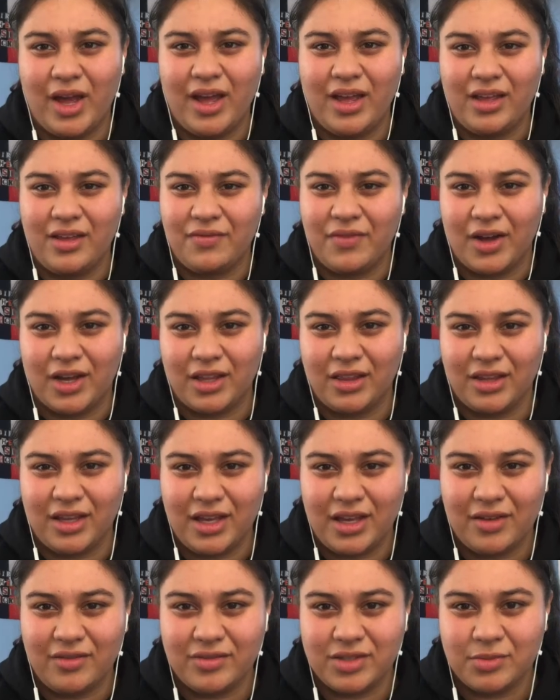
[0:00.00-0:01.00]
he fucking
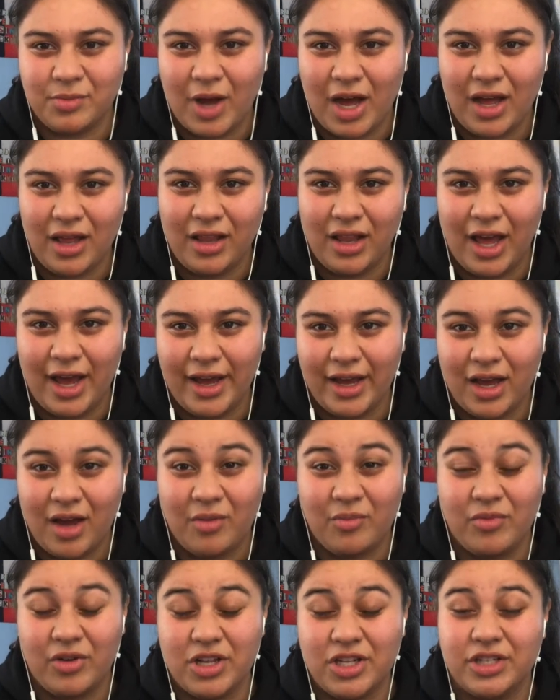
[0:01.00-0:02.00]
lives, but like
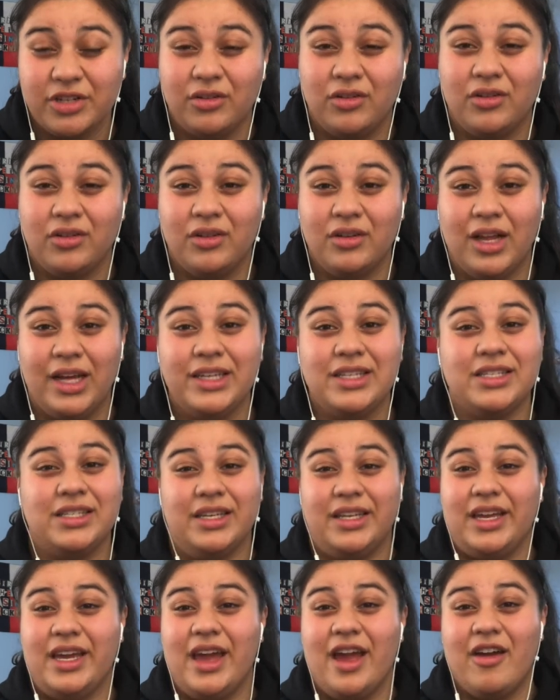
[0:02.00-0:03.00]
I'm pretty sure like
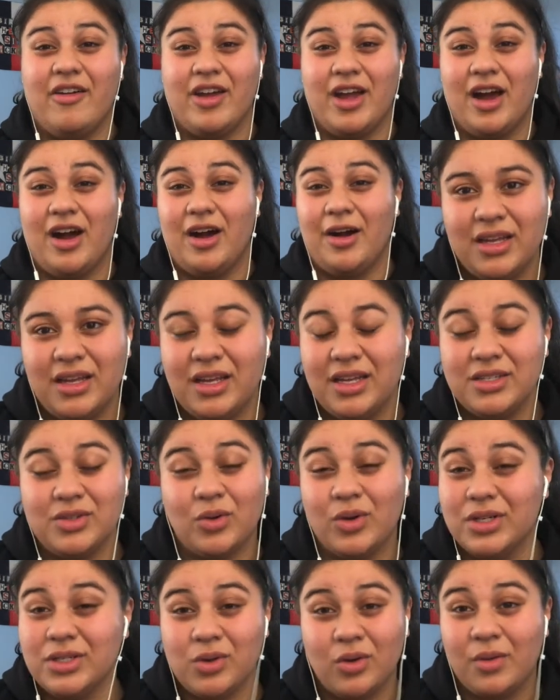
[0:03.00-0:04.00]
city area. He's
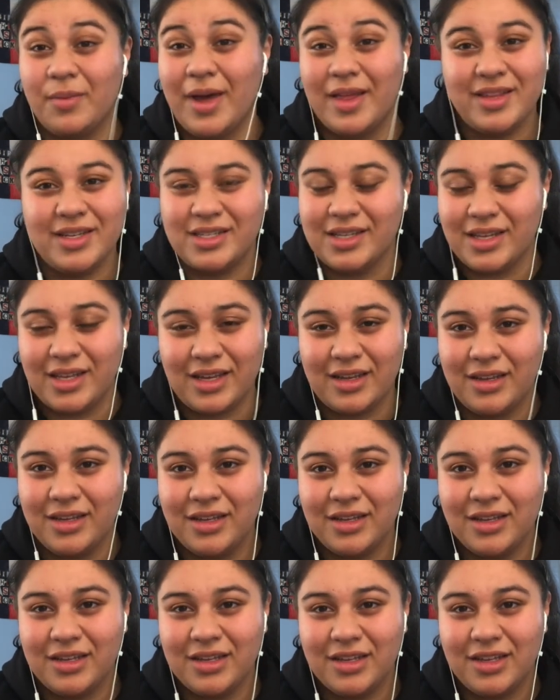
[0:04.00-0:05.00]
always talking about the city.
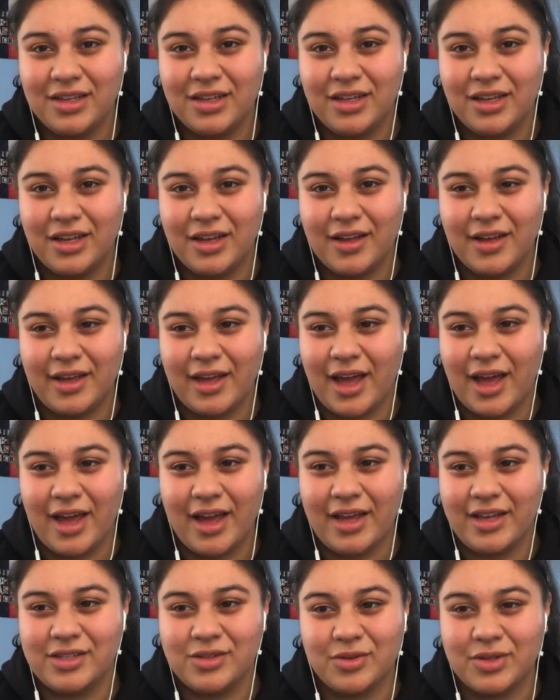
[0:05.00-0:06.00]

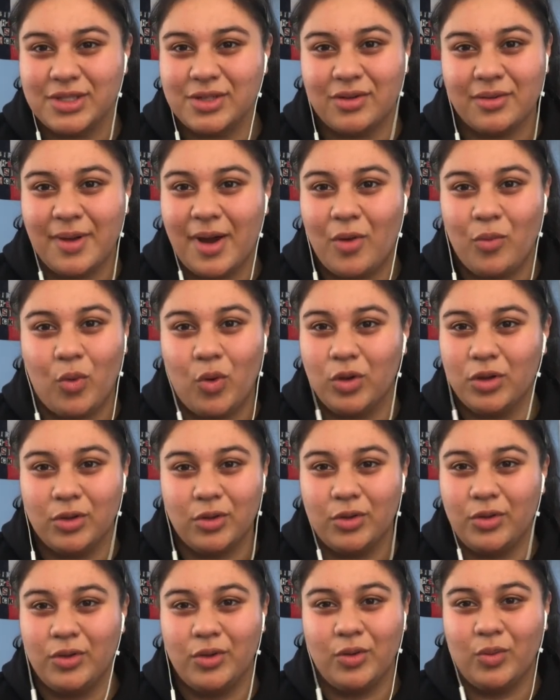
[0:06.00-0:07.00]
Okay, he's always talking about Waterloo,